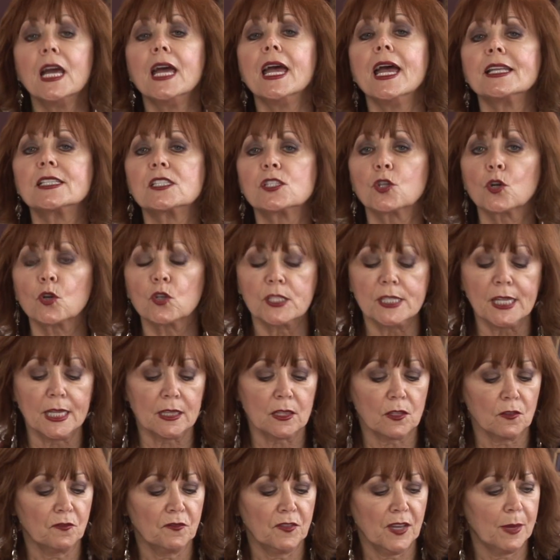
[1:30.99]
It's
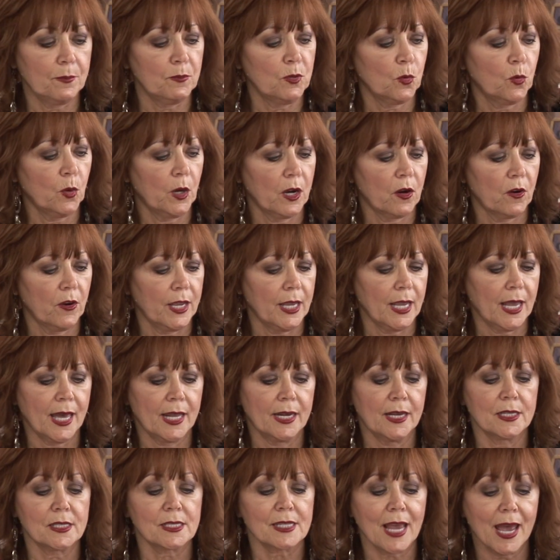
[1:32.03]
13th of February,
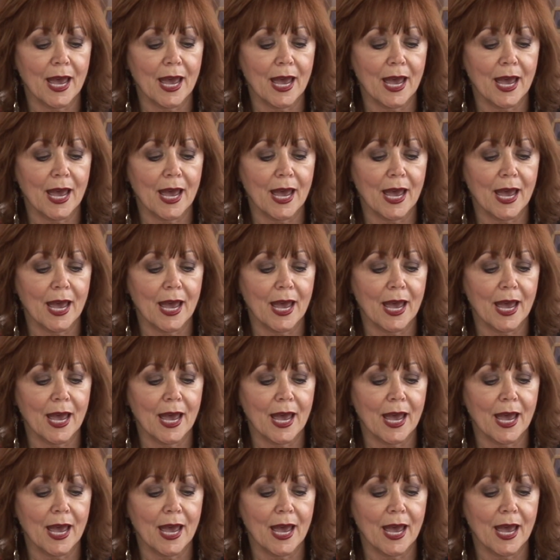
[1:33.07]
and it's